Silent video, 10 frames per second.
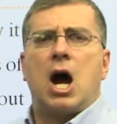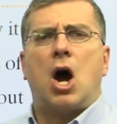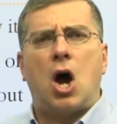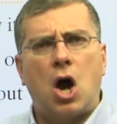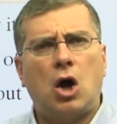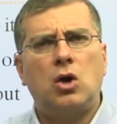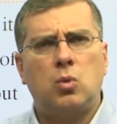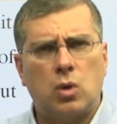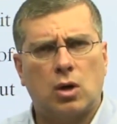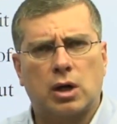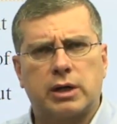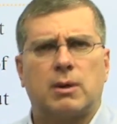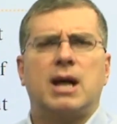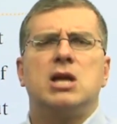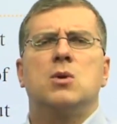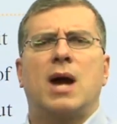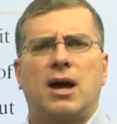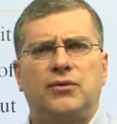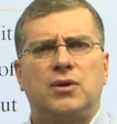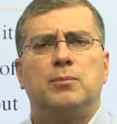Hard work, right? You
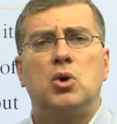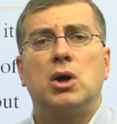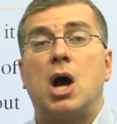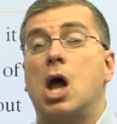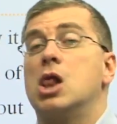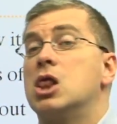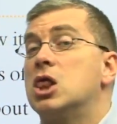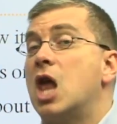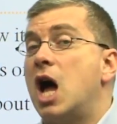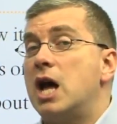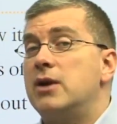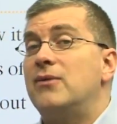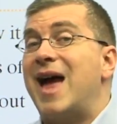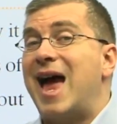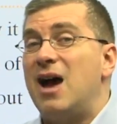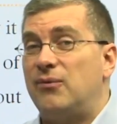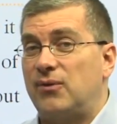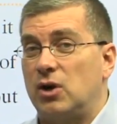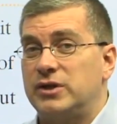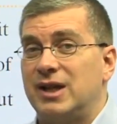have to put a lot of
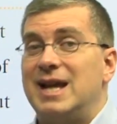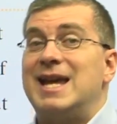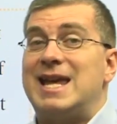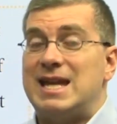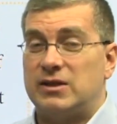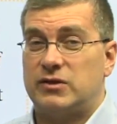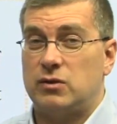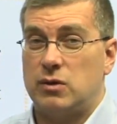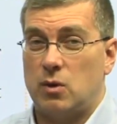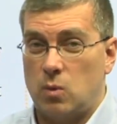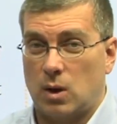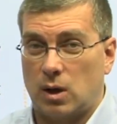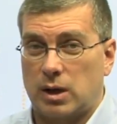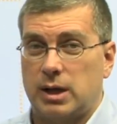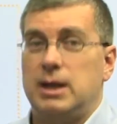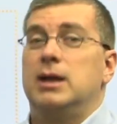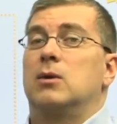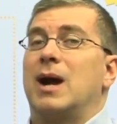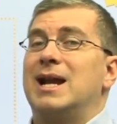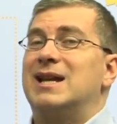effort into the work,
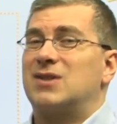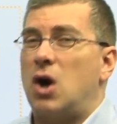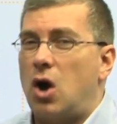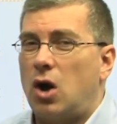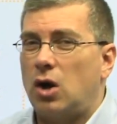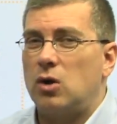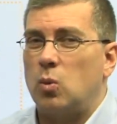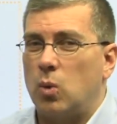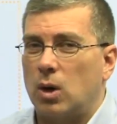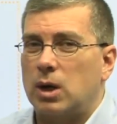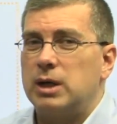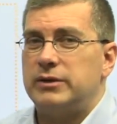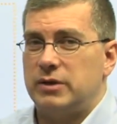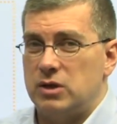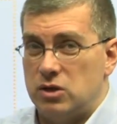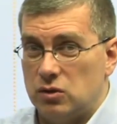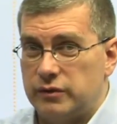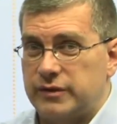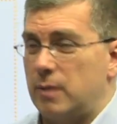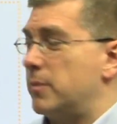right? It's hard work to do
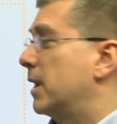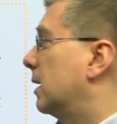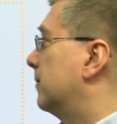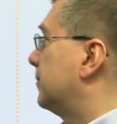something.